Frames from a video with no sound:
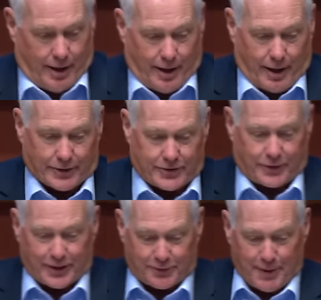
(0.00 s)
And so
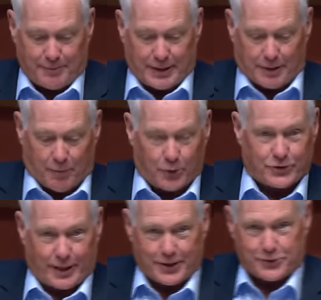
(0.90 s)
this may be the most
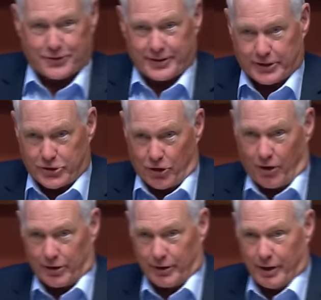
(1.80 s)
interesting
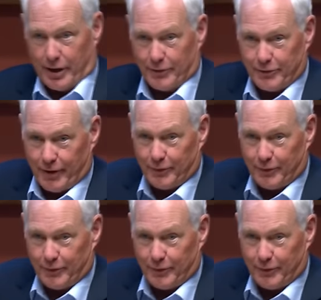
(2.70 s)
chart of, of